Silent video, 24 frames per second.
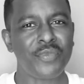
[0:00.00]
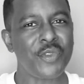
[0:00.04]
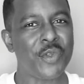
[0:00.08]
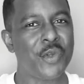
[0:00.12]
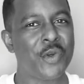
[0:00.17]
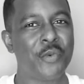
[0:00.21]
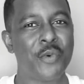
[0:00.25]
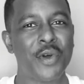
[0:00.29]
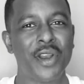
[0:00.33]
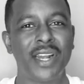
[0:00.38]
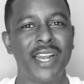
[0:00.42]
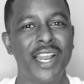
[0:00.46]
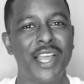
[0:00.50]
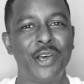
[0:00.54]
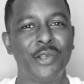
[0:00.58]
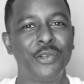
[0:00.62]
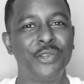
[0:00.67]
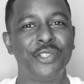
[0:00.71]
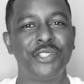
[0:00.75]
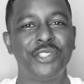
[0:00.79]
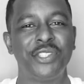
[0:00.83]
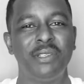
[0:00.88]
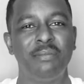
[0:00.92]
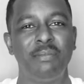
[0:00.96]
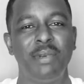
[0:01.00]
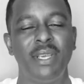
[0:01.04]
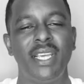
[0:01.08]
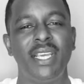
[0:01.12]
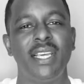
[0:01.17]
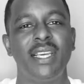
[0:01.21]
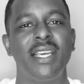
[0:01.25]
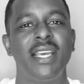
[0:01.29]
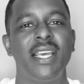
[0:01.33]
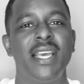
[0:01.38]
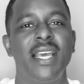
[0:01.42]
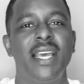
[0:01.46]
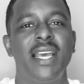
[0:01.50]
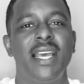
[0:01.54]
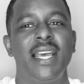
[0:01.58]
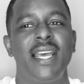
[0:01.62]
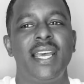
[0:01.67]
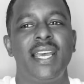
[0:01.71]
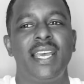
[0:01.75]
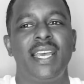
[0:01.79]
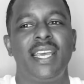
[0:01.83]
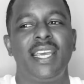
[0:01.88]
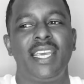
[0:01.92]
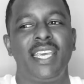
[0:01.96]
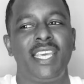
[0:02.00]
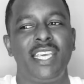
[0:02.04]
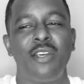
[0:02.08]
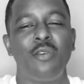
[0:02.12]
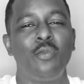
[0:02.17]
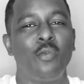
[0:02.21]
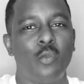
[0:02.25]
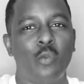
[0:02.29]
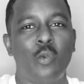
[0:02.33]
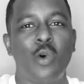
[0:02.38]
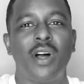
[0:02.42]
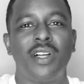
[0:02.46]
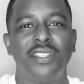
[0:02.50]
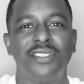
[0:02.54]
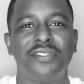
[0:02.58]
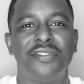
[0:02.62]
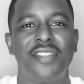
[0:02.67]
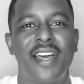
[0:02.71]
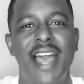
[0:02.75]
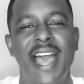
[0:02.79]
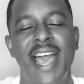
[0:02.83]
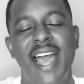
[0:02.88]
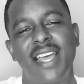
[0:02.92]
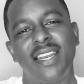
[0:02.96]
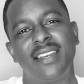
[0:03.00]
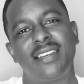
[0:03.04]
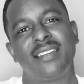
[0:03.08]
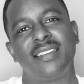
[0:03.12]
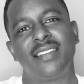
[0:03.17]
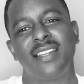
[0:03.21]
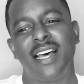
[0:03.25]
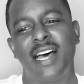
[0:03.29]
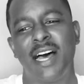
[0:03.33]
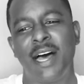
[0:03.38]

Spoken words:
or what an elder should be, he was that.